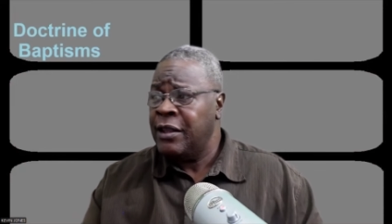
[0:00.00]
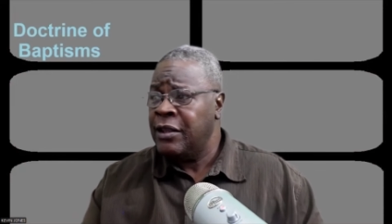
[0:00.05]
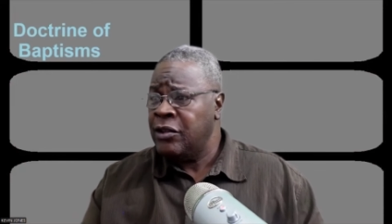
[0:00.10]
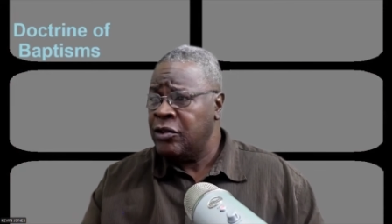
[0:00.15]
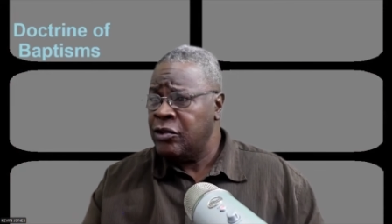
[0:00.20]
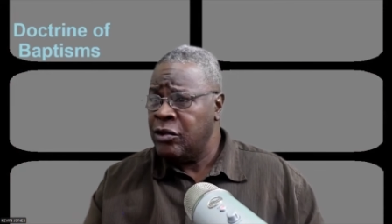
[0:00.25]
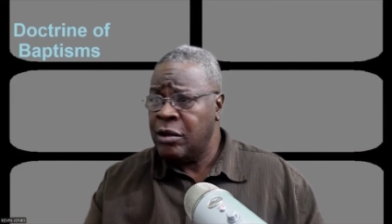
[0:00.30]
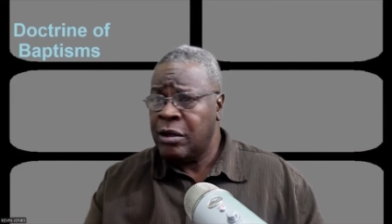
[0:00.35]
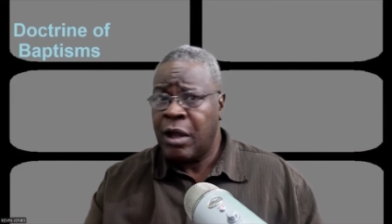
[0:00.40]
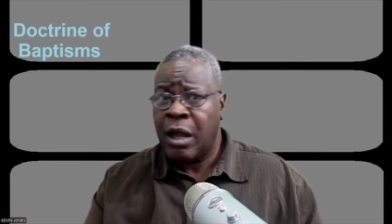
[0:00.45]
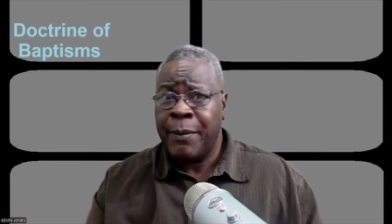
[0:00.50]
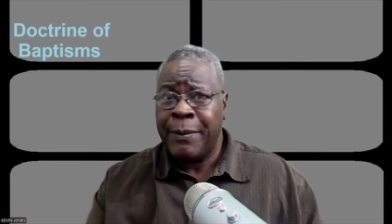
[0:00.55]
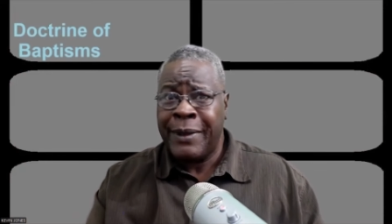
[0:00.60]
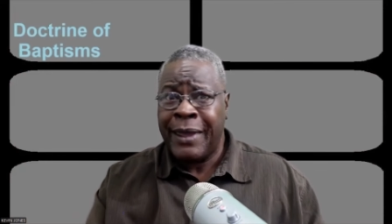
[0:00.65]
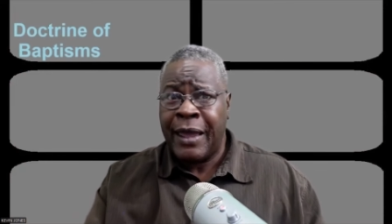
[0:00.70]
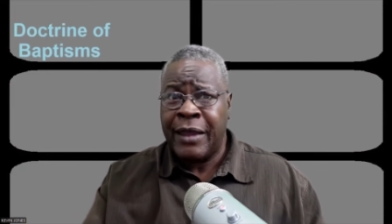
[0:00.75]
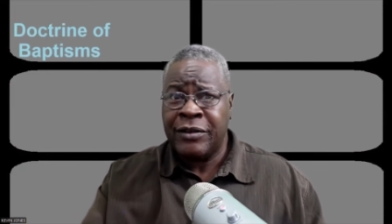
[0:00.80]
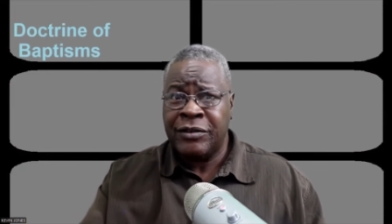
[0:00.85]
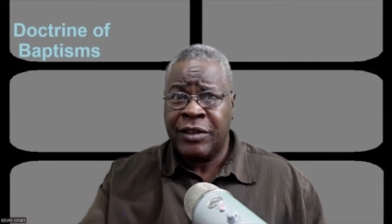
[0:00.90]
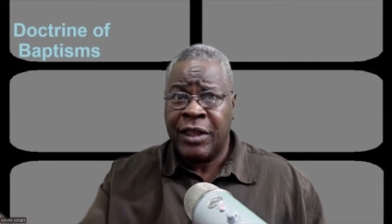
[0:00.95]
You're coming
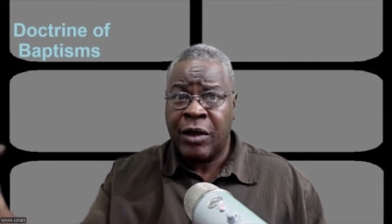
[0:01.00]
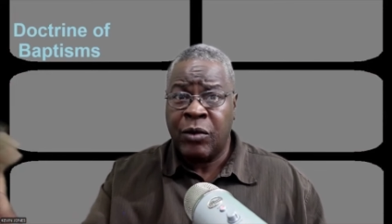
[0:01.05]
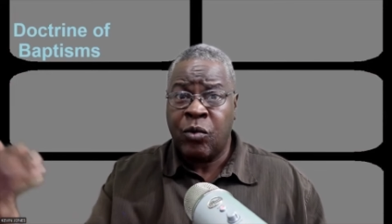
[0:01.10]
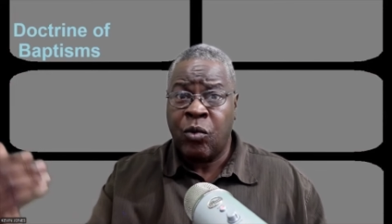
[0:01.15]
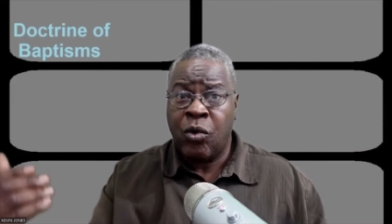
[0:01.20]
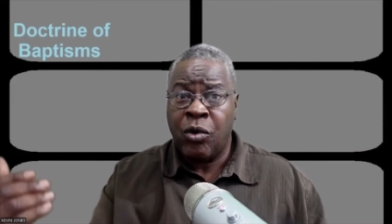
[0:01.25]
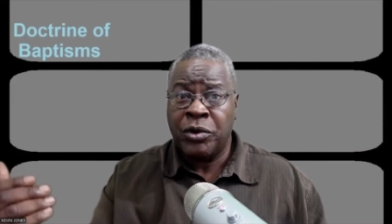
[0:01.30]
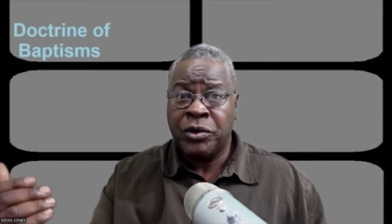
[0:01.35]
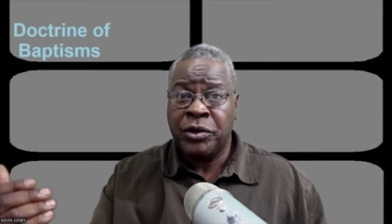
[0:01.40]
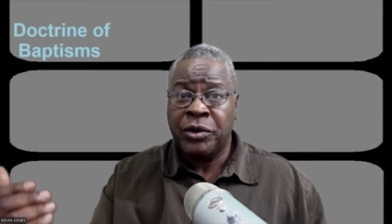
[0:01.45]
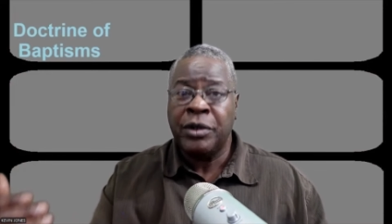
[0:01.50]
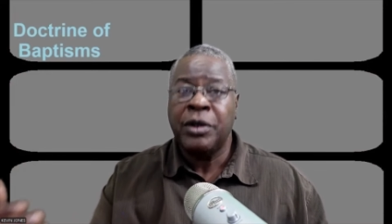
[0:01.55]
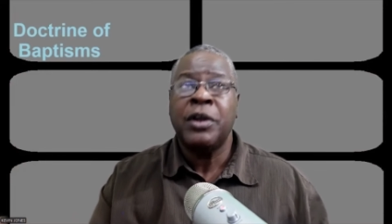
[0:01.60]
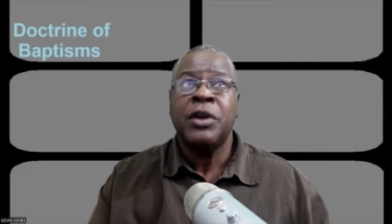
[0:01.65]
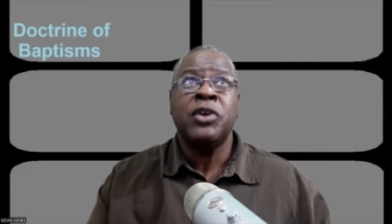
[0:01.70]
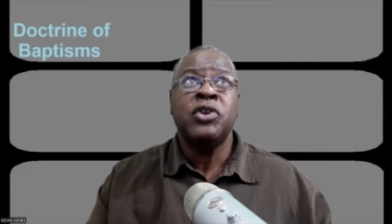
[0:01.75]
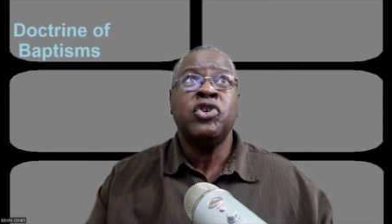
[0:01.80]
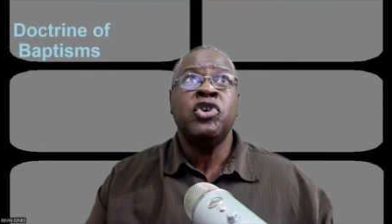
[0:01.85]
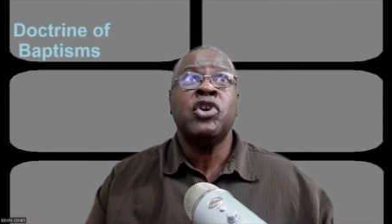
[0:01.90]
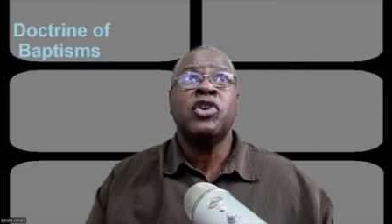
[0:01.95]
out of that water,
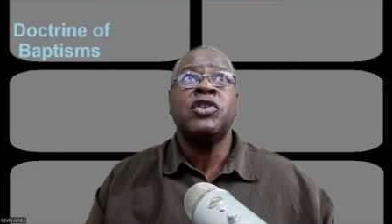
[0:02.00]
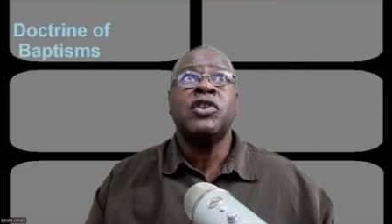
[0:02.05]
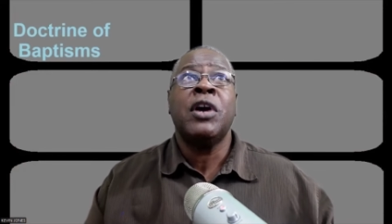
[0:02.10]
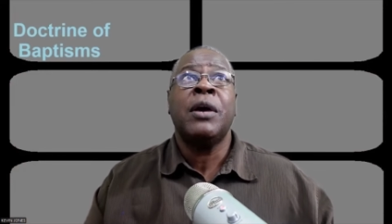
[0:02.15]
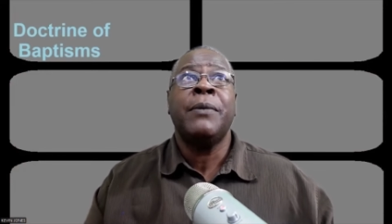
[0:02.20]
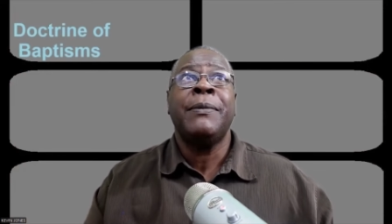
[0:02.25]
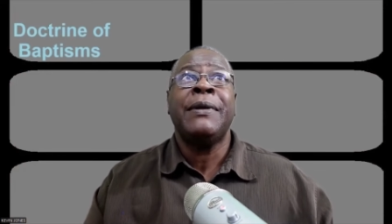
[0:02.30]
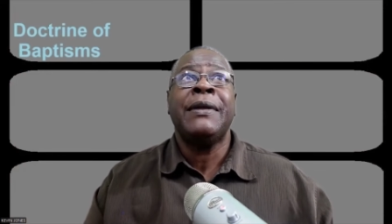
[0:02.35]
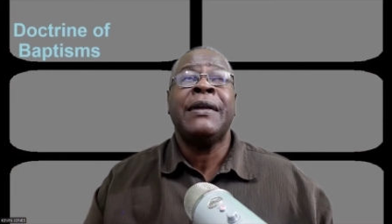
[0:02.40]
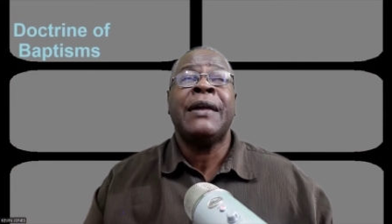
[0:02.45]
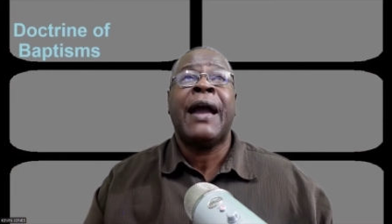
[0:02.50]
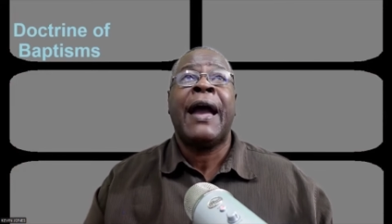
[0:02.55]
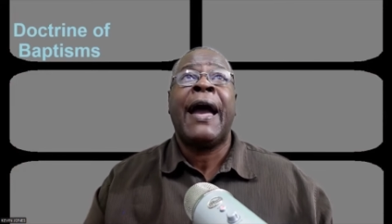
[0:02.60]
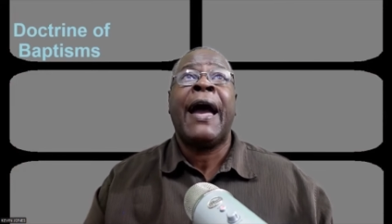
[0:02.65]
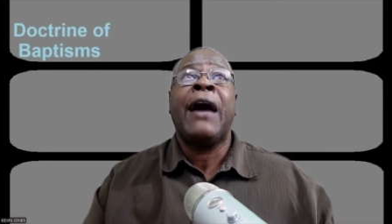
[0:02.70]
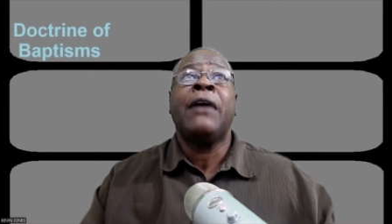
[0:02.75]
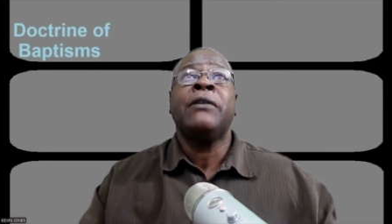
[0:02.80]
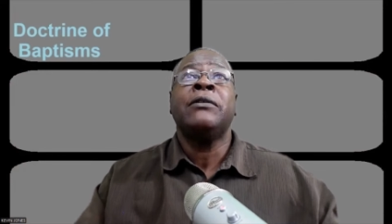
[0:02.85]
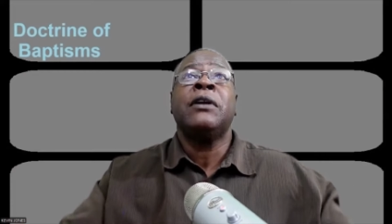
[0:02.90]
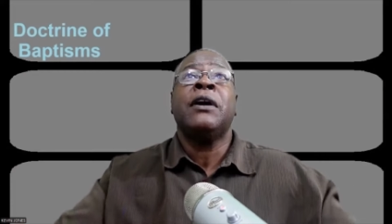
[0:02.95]
you're coming
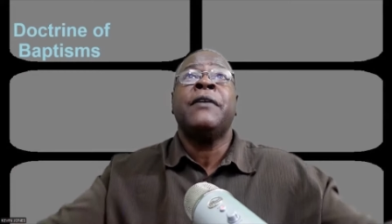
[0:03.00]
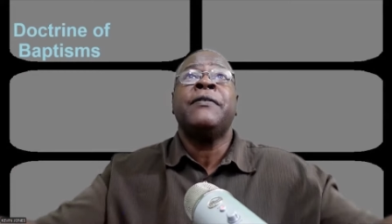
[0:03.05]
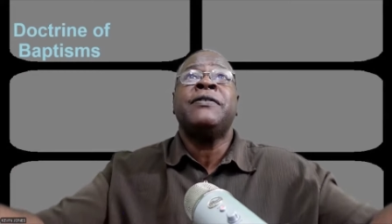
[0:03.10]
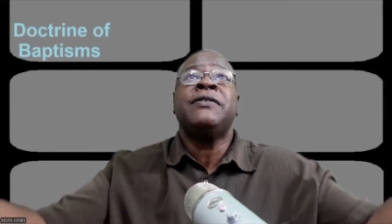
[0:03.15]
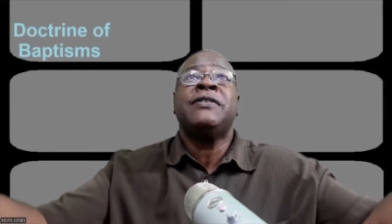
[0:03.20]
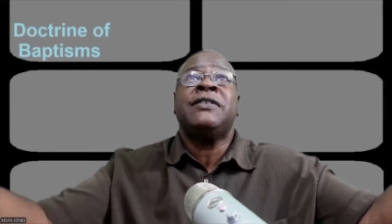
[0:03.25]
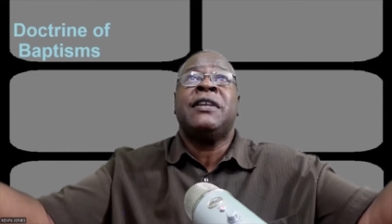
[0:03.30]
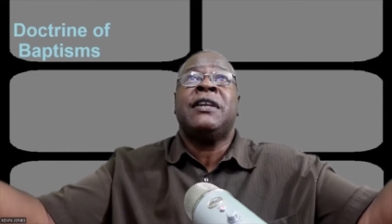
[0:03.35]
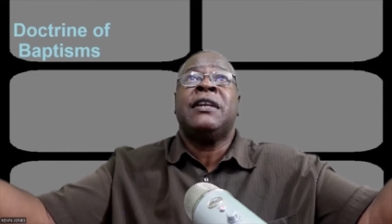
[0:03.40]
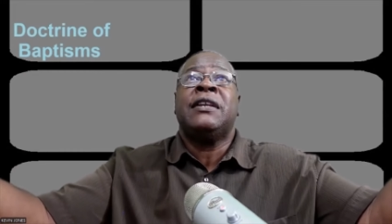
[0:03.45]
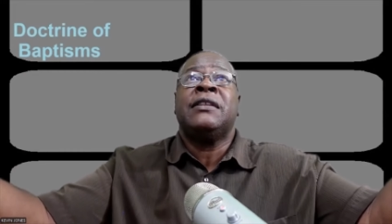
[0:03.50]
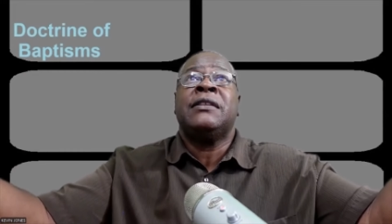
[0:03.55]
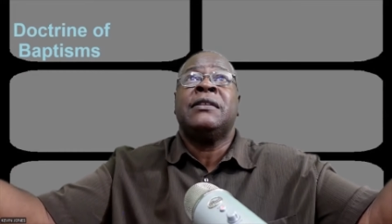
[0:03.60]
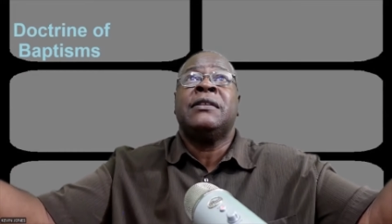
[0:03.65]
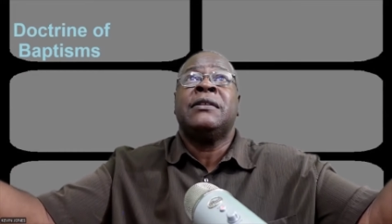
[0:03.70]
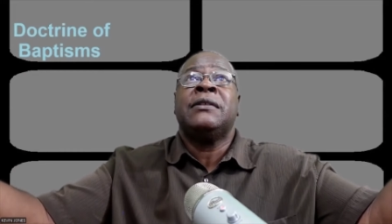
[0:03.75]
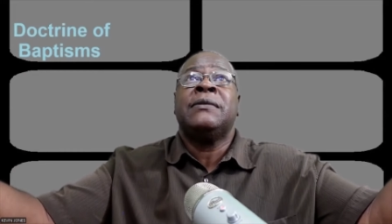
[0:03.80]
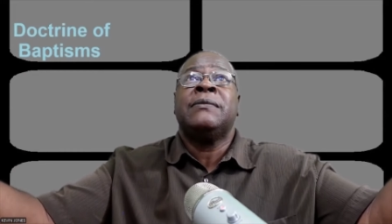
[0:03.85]
out of sin,